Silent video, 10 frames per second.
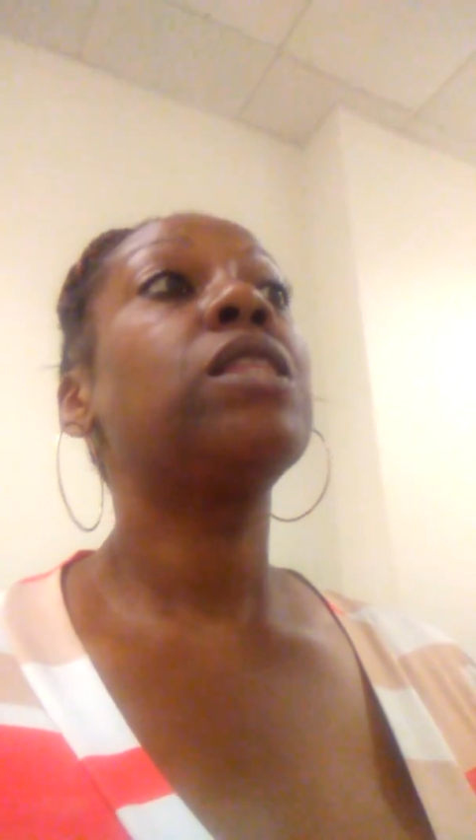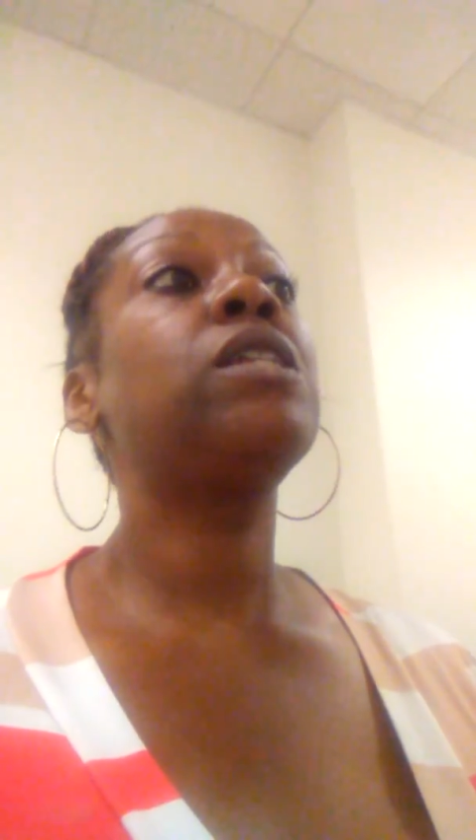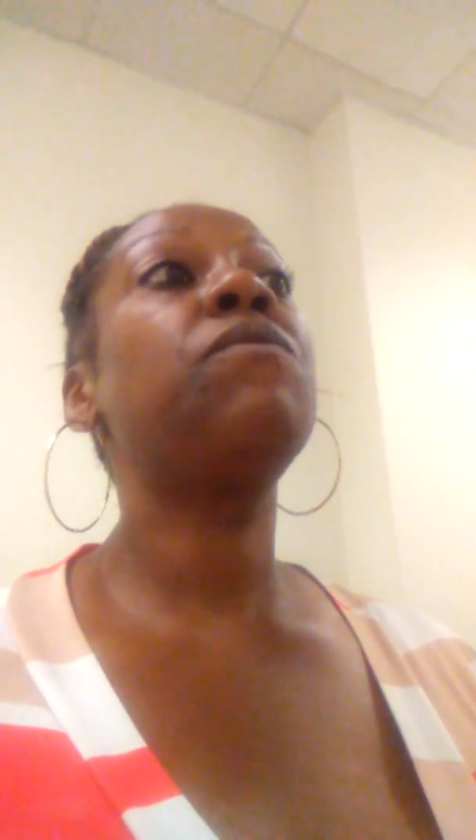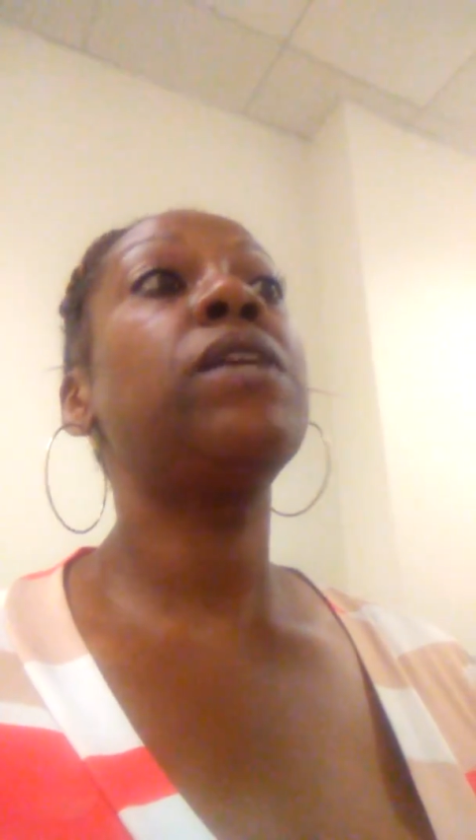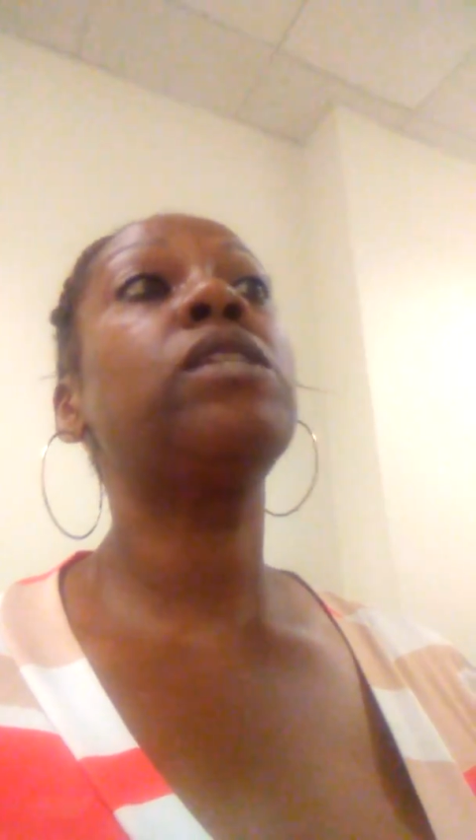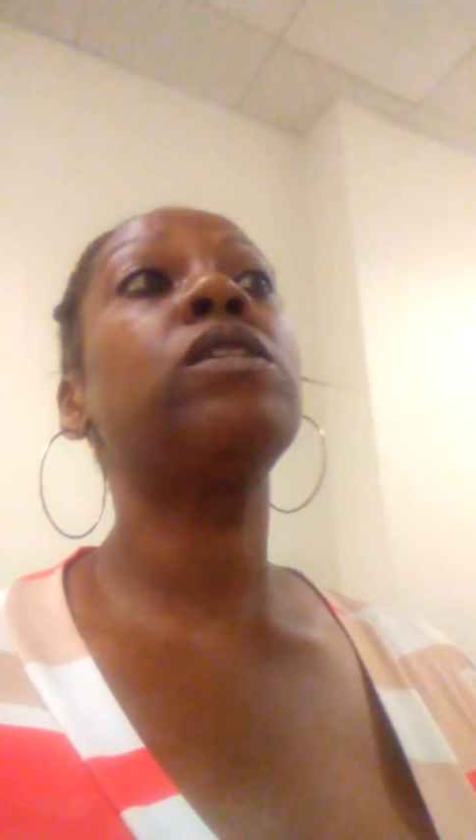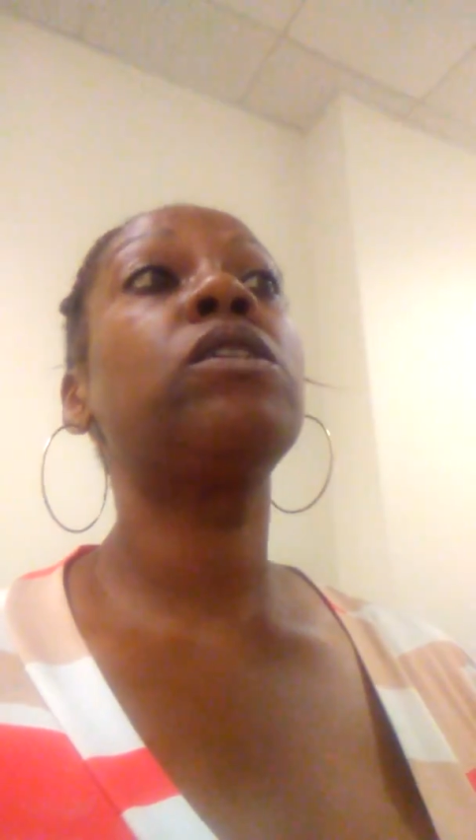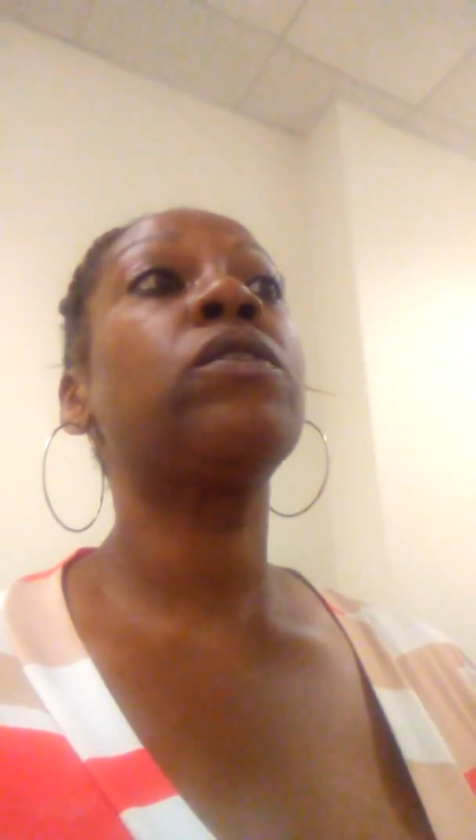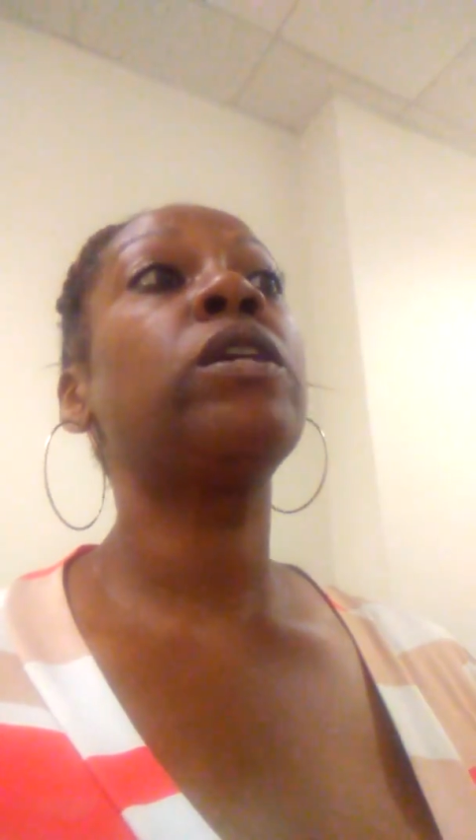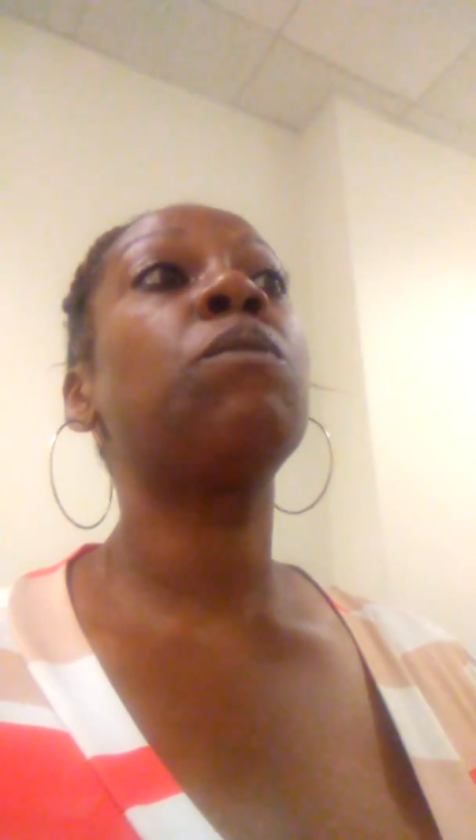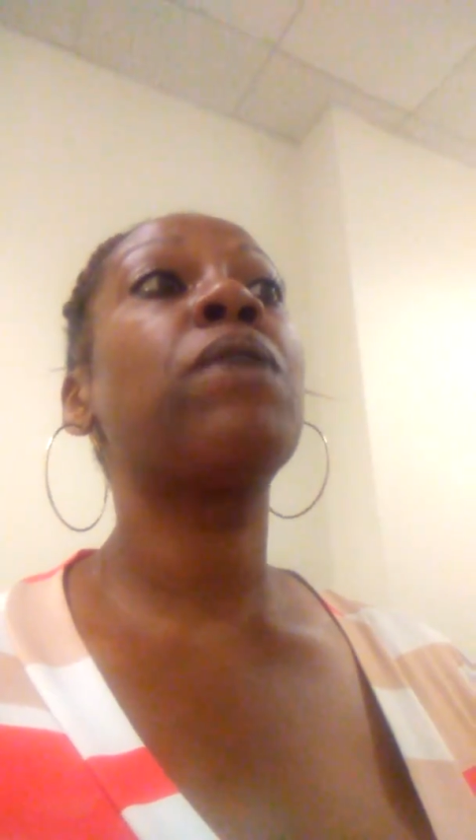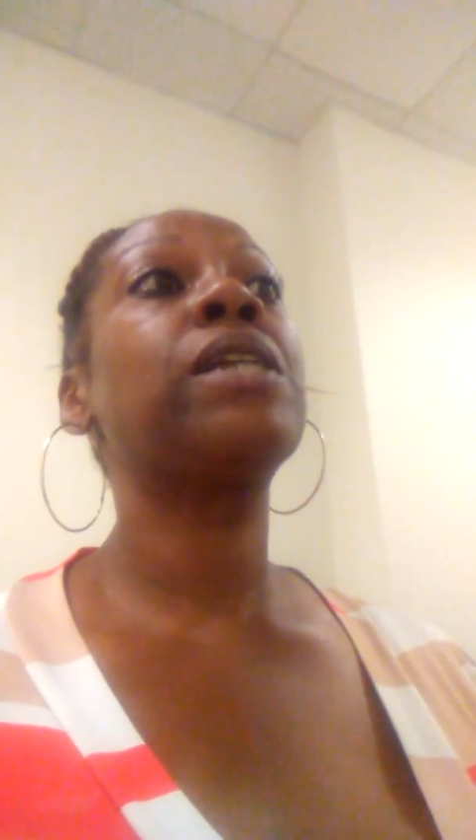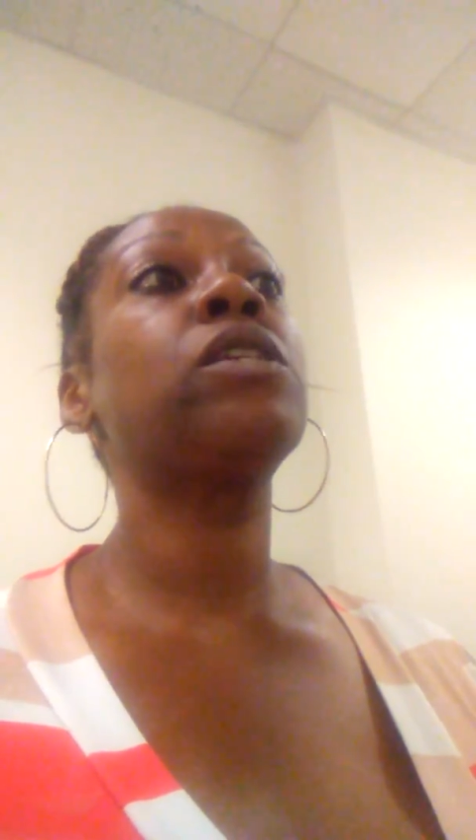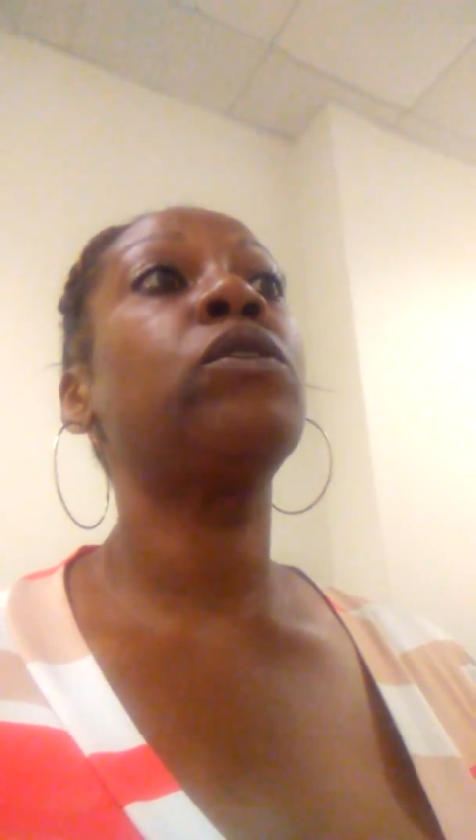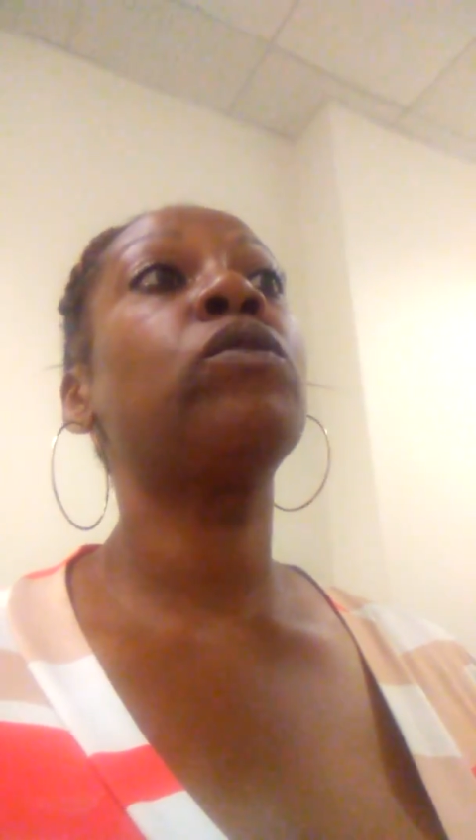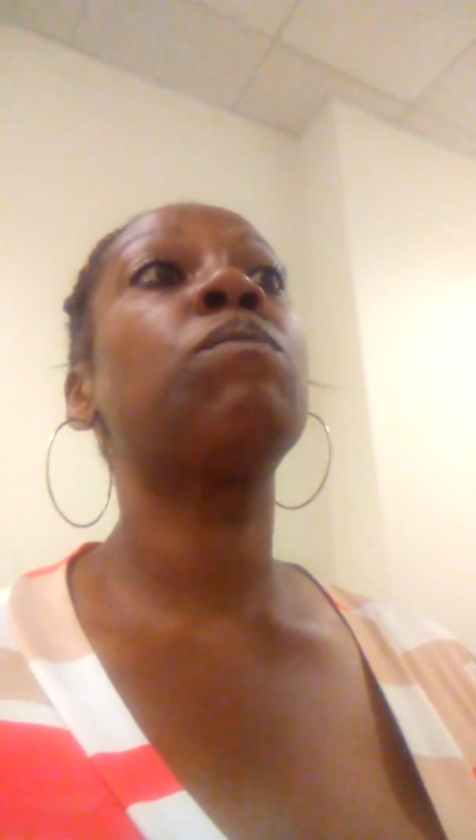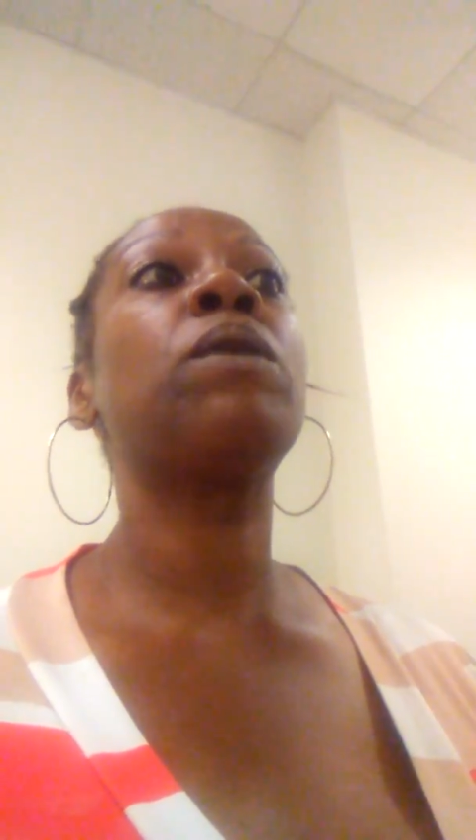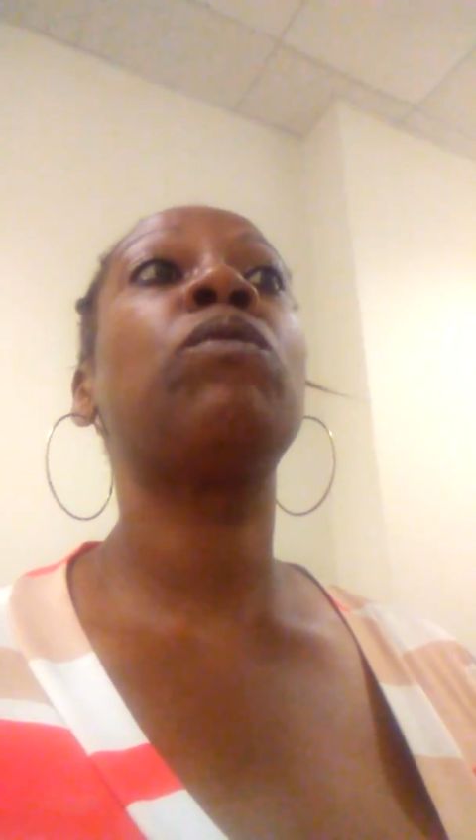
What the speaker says: The defense attorney or prosecutor may